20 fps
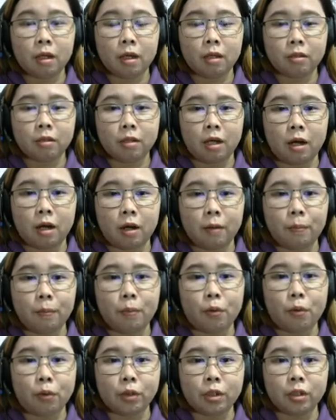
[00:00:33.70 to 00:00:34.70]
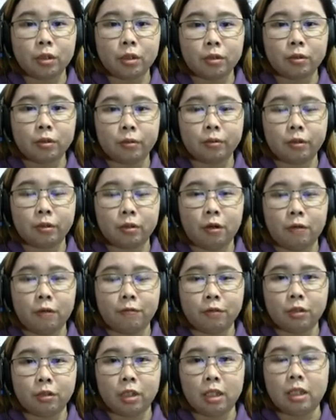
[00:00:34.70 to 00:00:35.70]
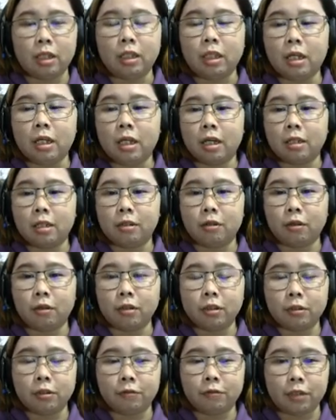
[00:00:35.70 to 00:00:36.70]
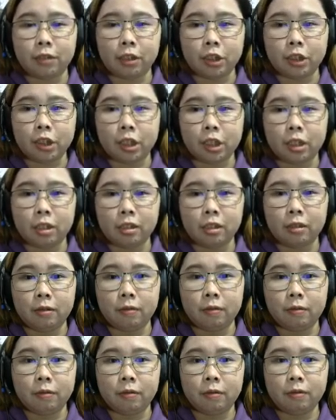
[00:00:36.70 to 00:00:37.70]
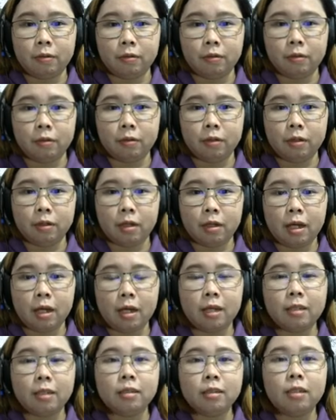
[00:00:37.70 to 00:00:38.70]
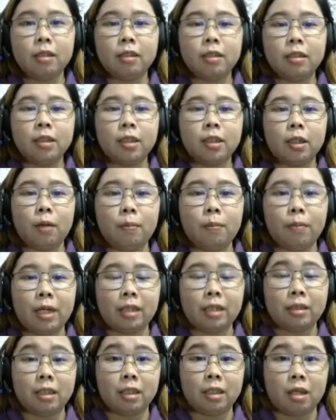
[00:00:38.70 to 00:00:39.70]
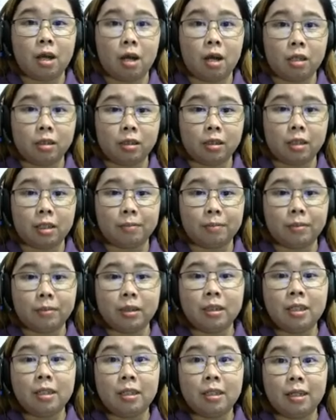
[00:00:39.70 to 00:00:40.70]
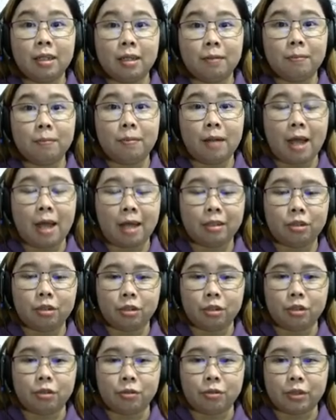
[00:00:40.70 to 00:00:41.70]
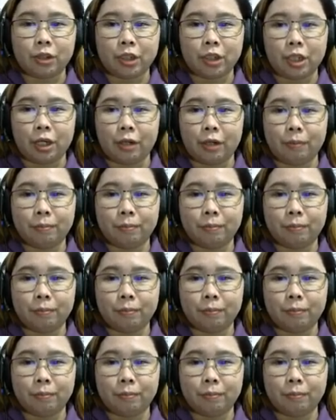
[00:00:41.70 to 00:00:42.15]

the importance of soil fertility and conservation, and some basic concepts in plant nutrition.